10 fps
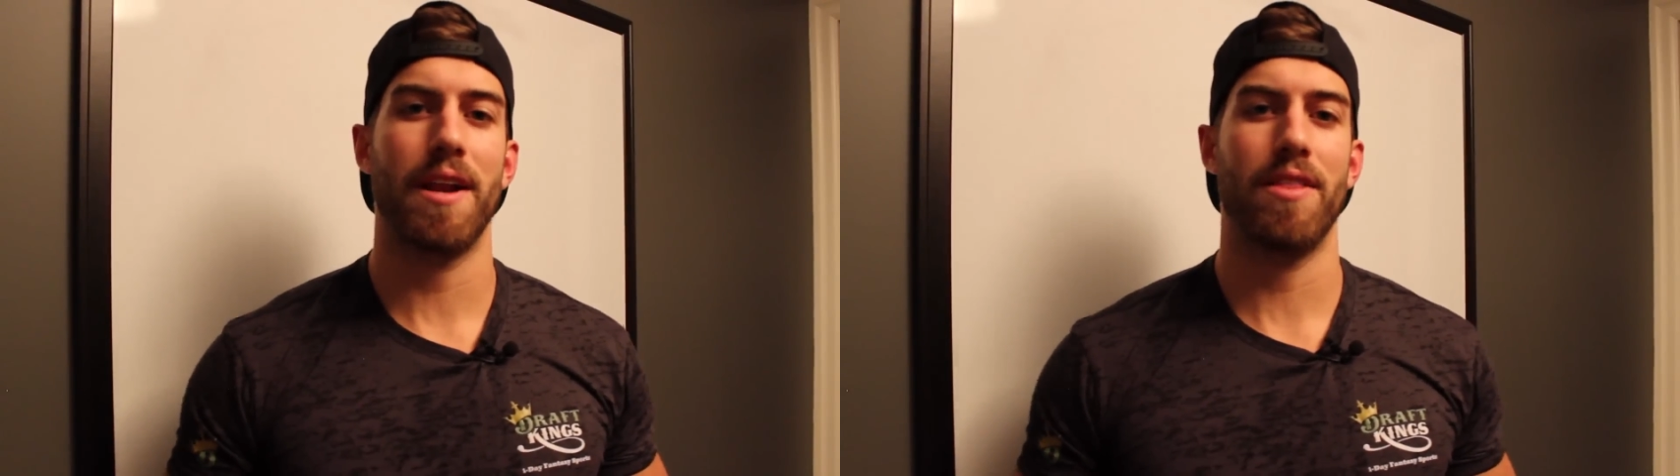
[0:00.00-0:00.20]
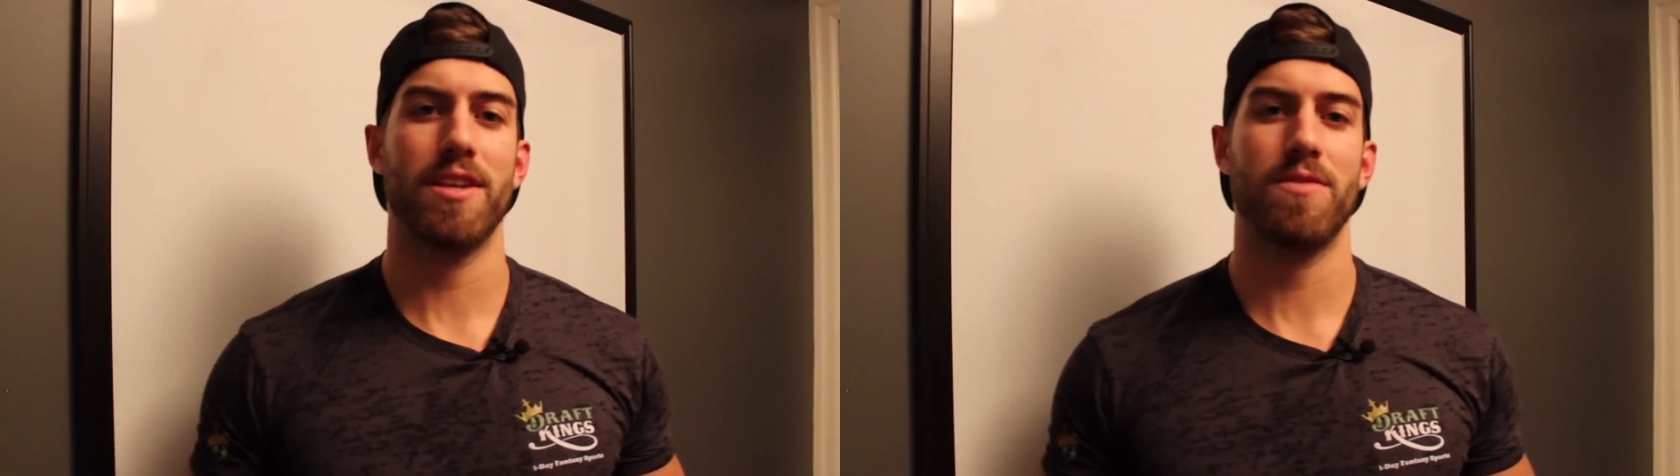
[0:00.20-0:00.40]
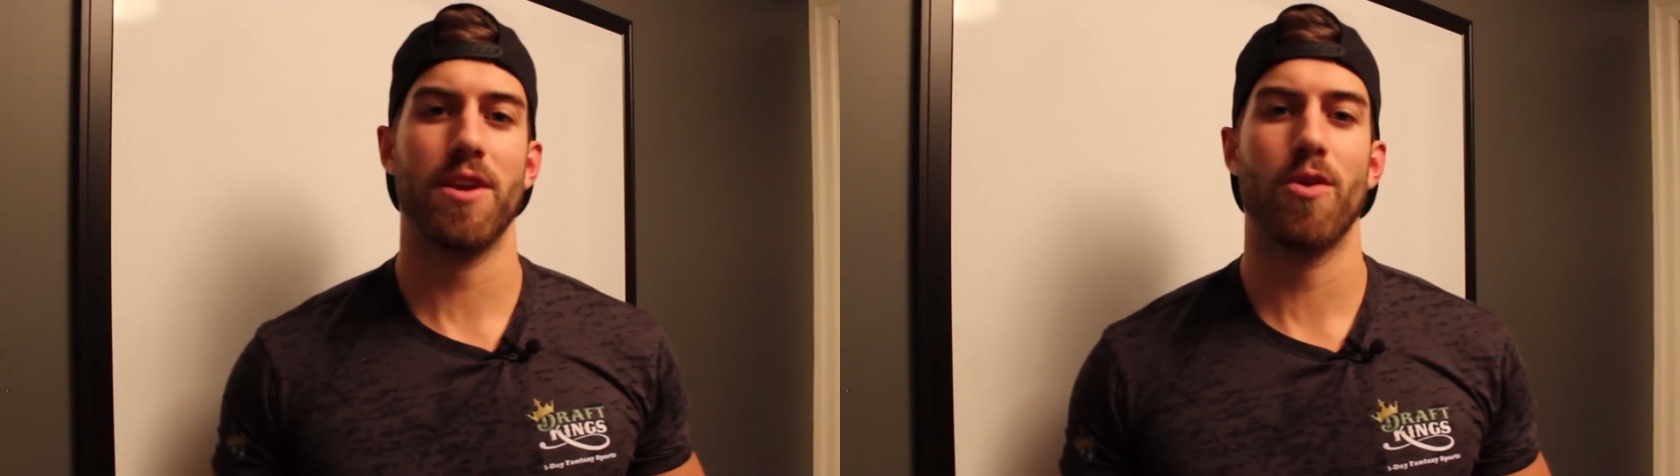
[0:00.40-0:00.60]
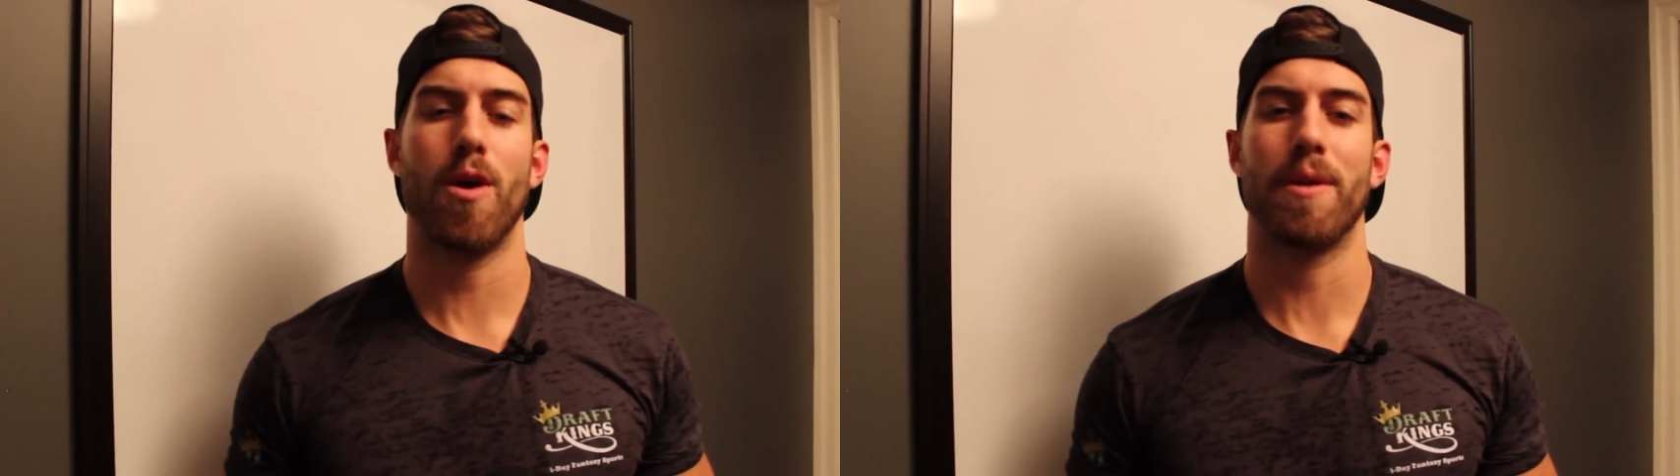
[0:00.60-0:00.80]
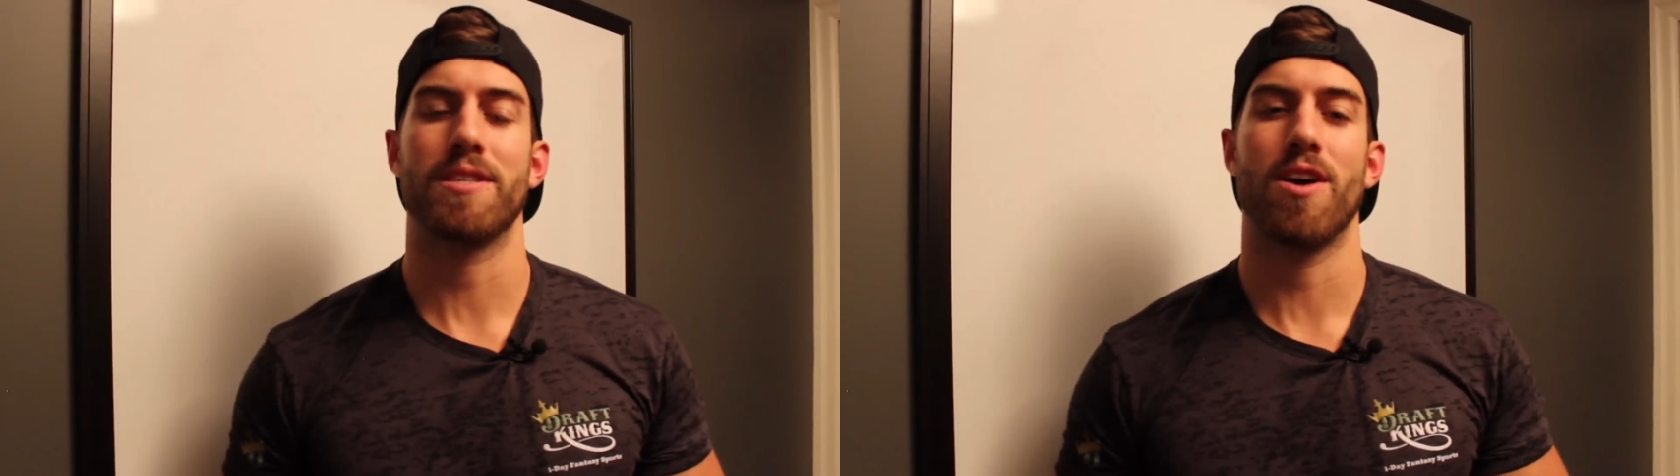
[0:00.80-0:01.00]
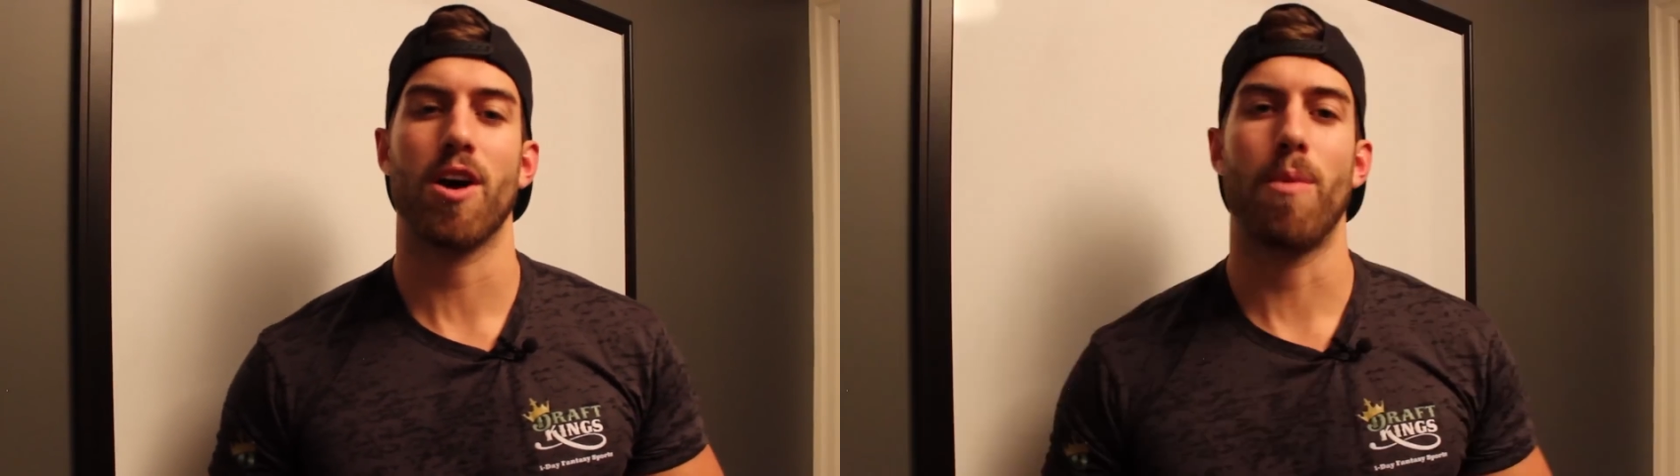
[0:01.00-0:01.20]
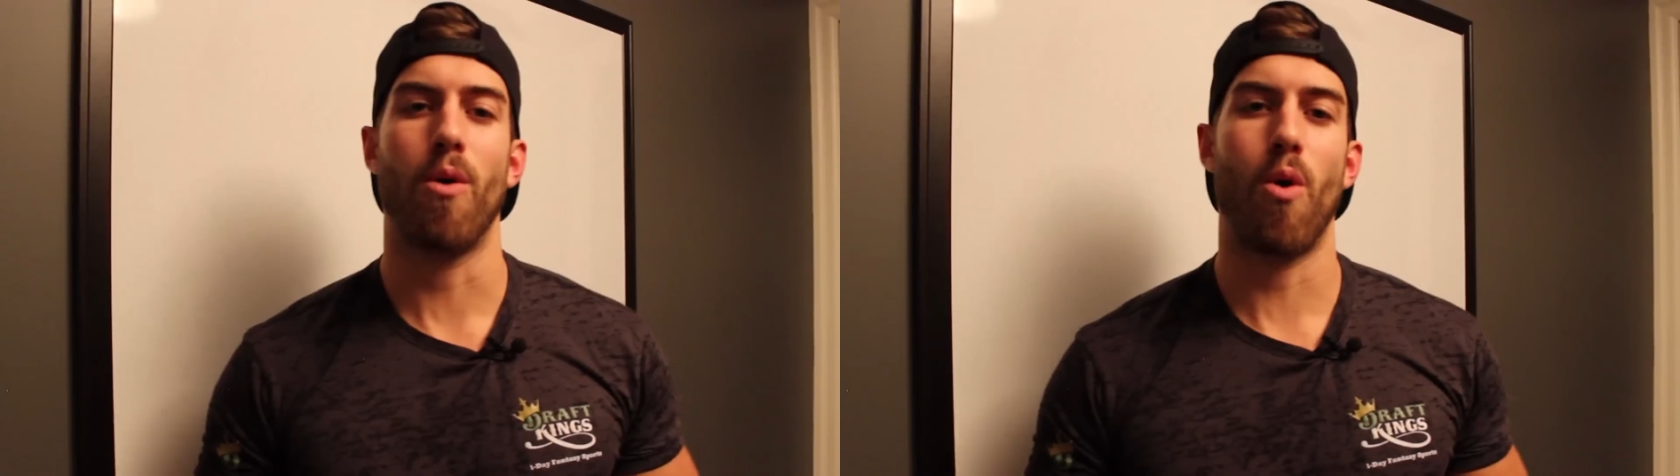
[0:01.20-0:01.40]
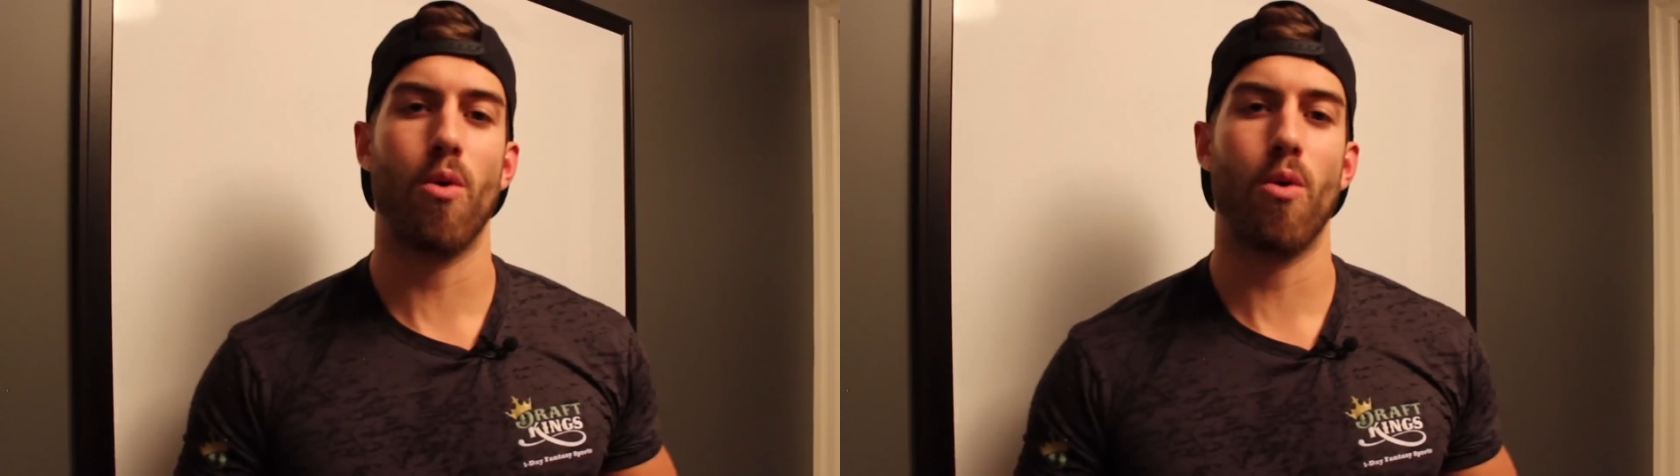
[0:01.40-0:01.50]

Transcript: and in this video, I'm going to talk about